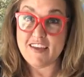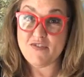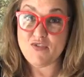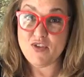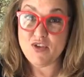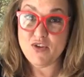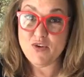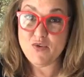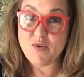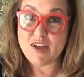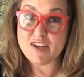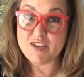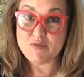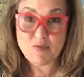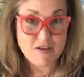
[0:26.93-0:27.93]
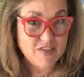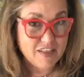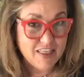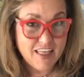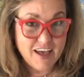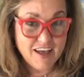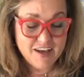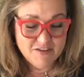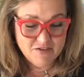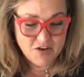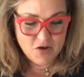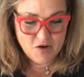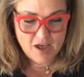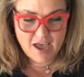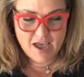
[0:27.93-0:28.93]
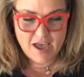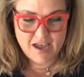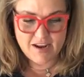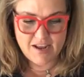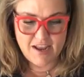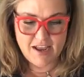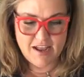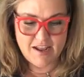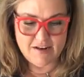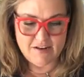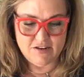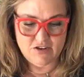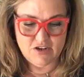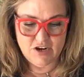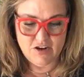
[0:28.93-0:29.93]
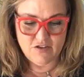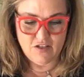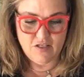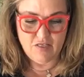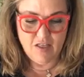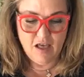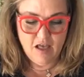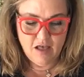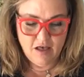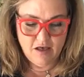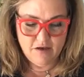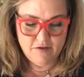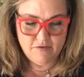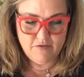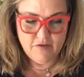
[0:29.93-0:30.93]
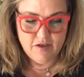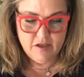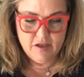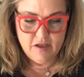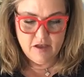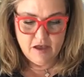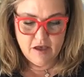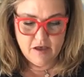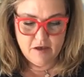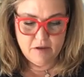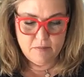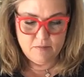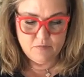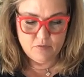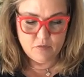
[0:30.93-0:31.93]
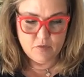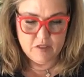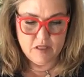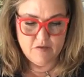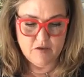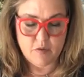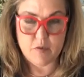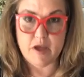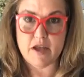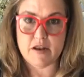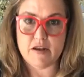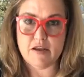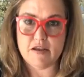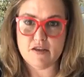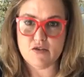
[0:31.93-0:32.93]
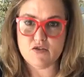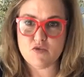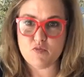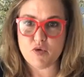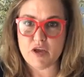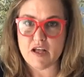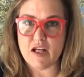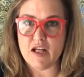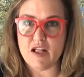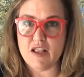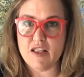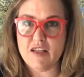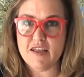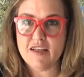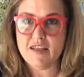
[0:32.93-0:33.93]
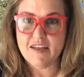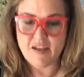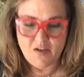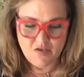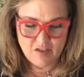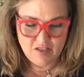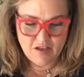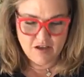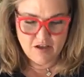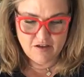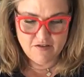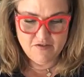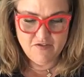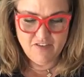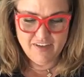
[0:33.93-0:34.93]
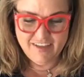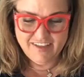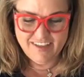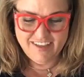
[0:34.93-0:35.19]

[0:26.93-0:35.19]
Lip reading: if you wanna spread the love, go ahead and share the love. We love it when you sprinkle the love.